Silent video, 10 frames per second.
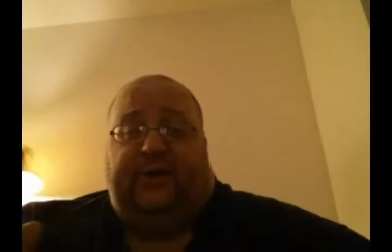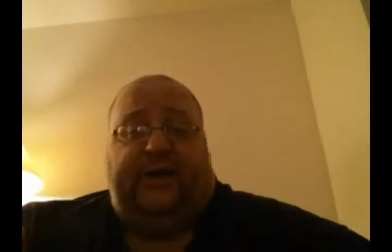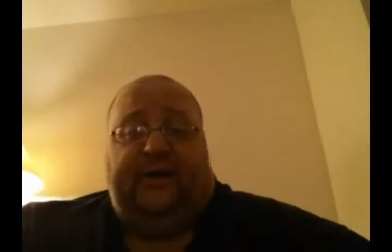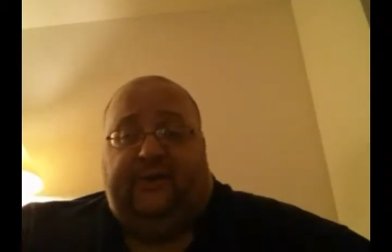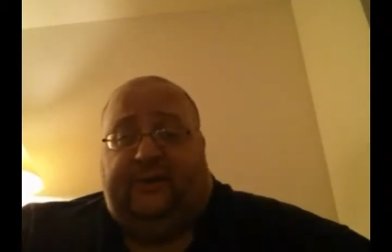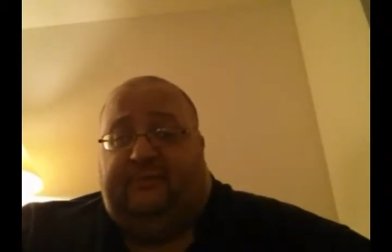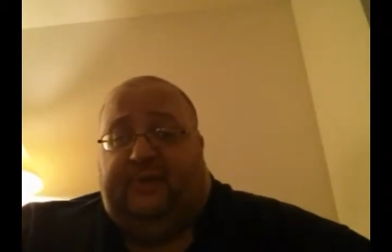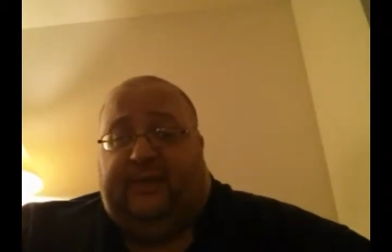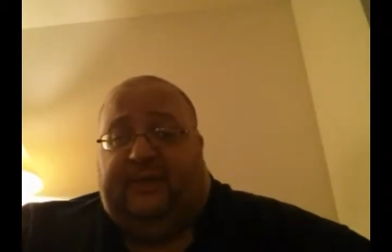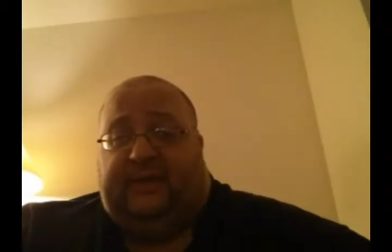Kurt Angle
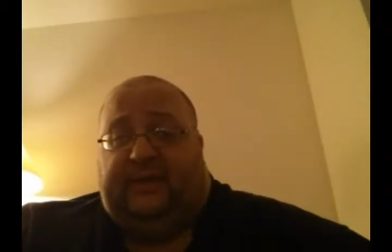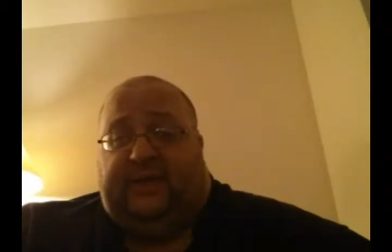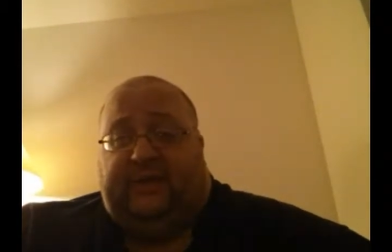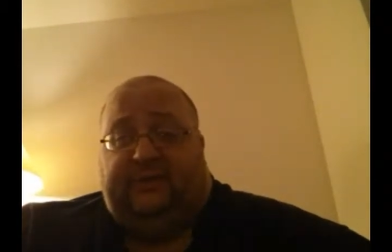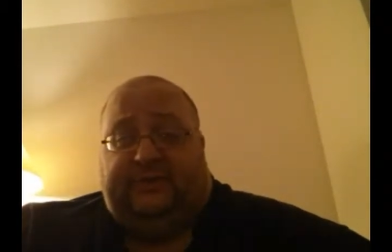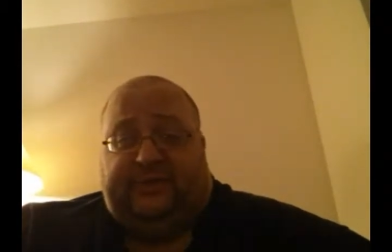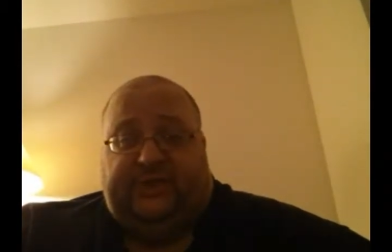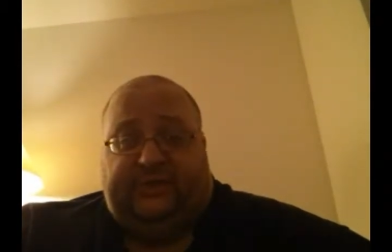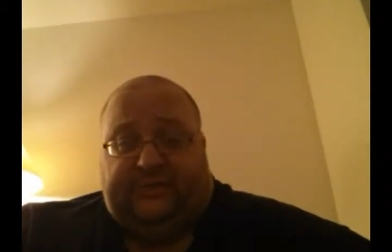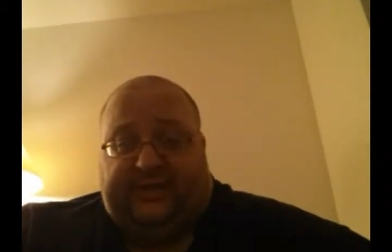admitted that he was
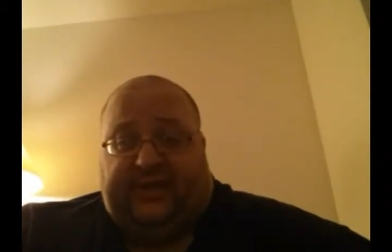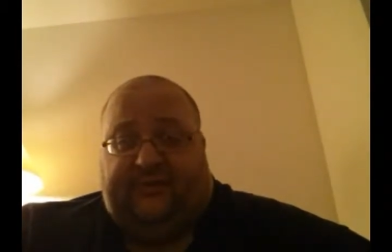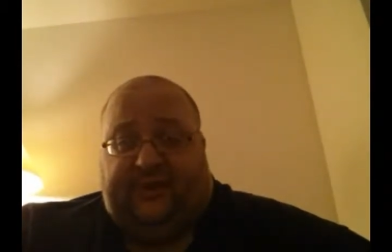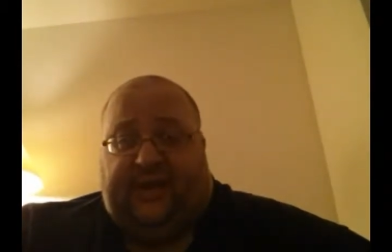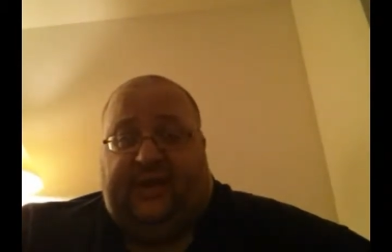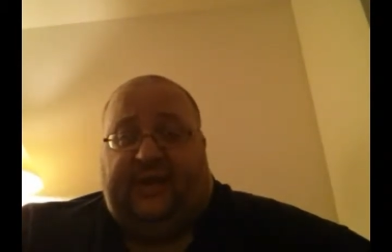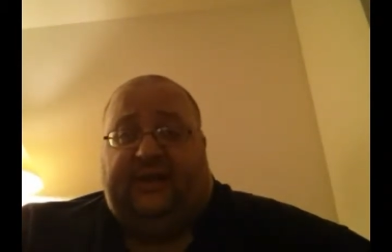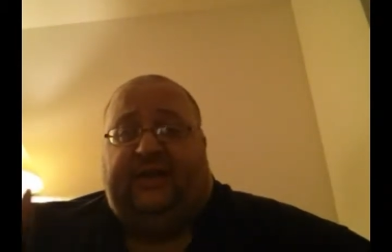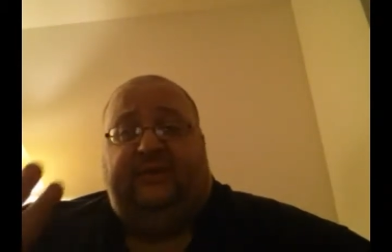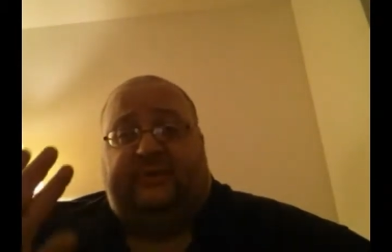he was out of
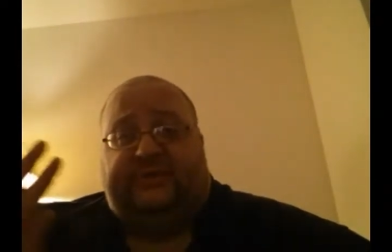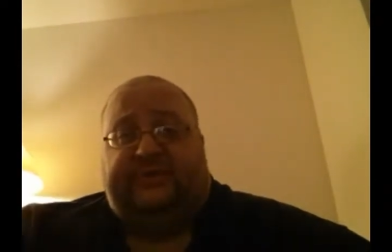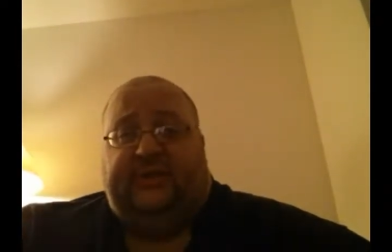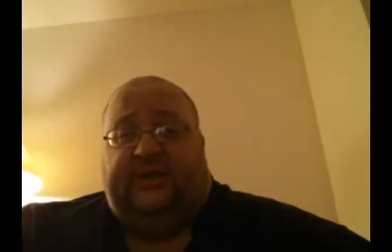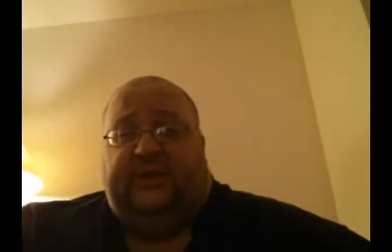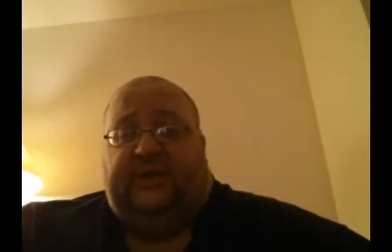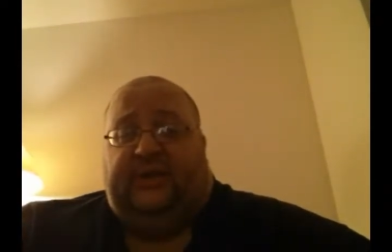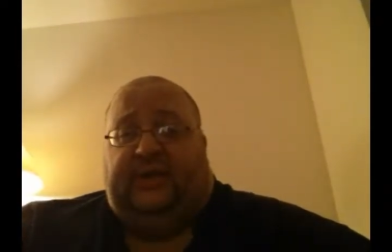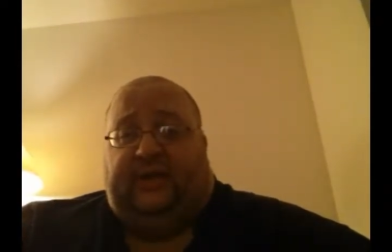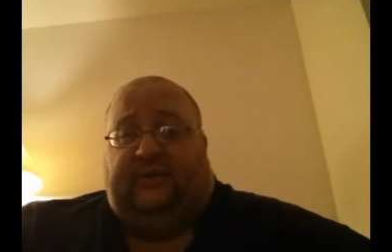line. He was,
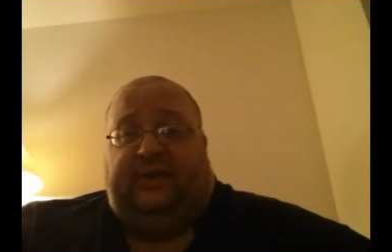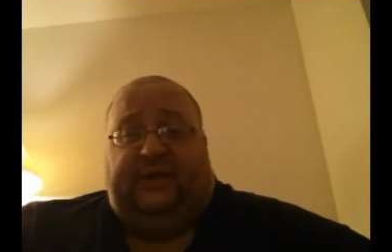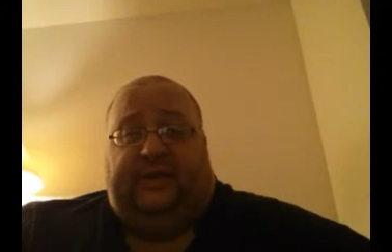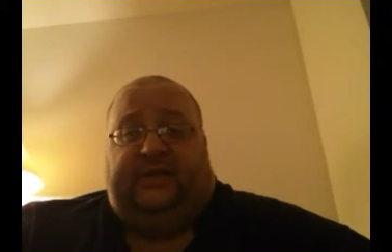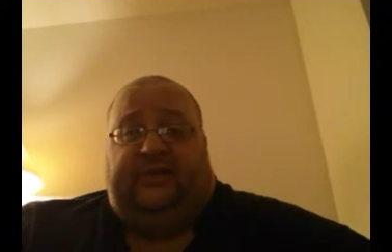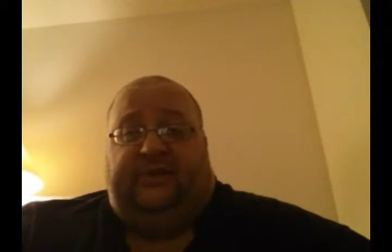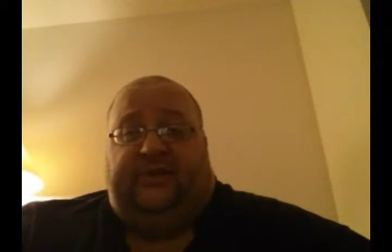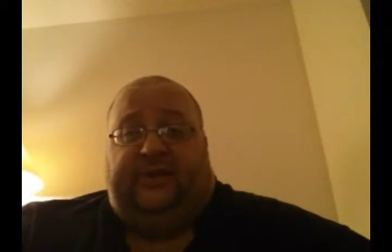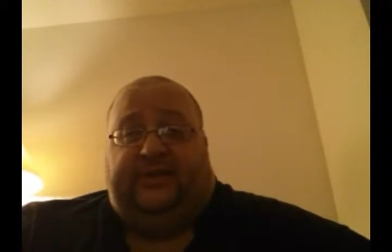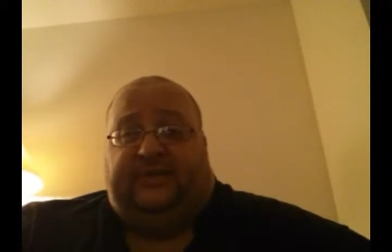you know, he needed to
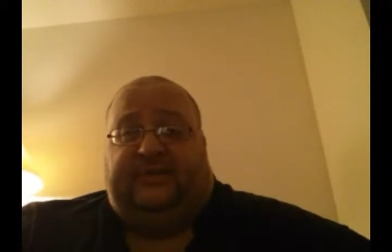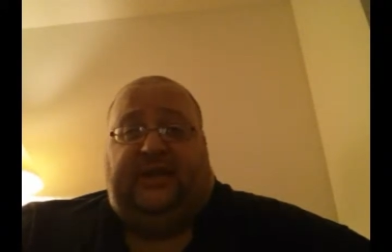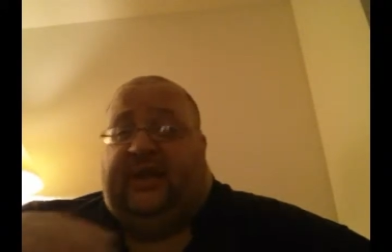do this,